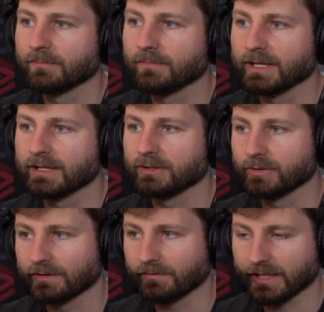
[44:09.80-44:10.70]
then you
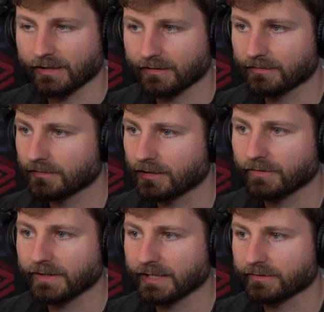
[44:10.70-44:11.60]
have like all
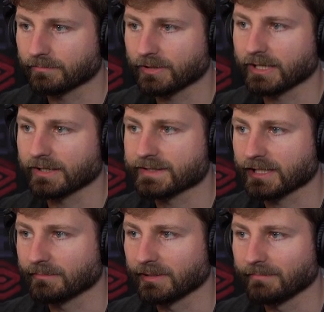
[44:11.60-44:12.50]
the other products that
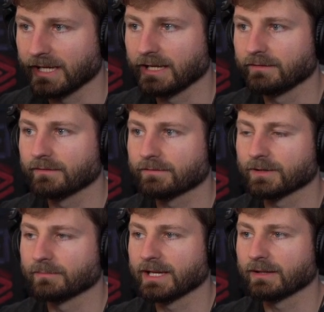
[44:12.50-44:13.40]
can be made
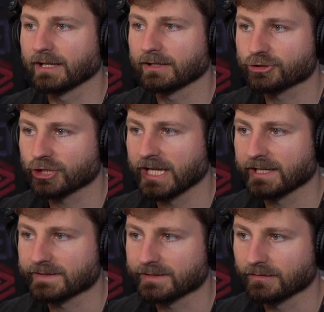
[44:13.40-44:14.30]
from that, like
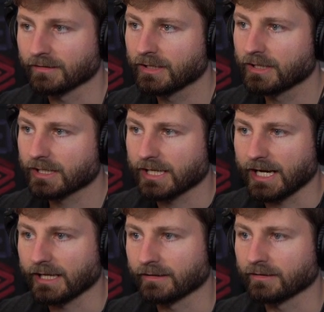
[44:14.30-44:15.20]
shanks and
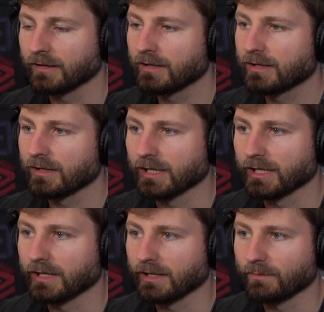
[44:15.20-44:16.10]
cotton.
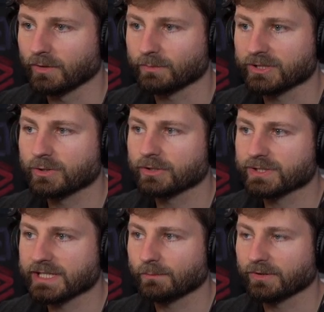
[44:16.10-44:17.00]
Yeah, once you
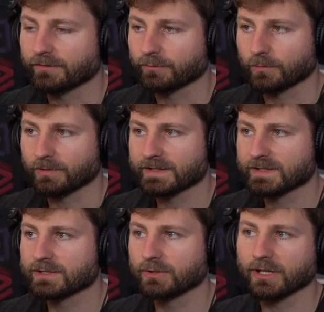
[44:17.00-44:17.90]
understand what the floor price
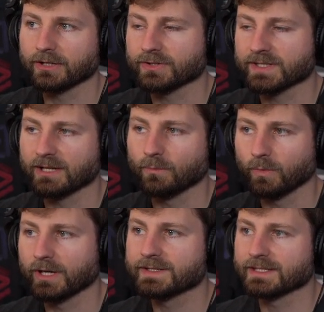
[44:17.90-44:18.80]
is, you can understand
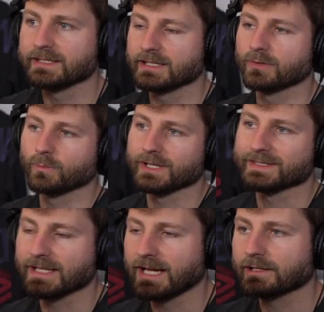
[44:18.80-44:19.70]
what is a deal and what is
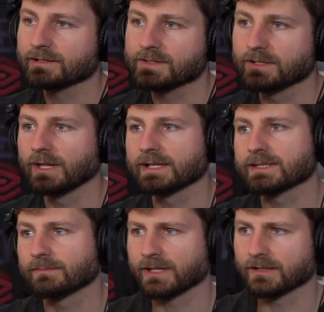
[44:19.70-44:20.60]
not. So that's
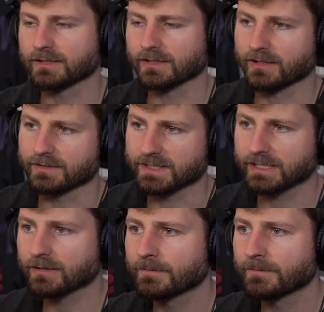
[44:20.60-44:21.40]
something to consider.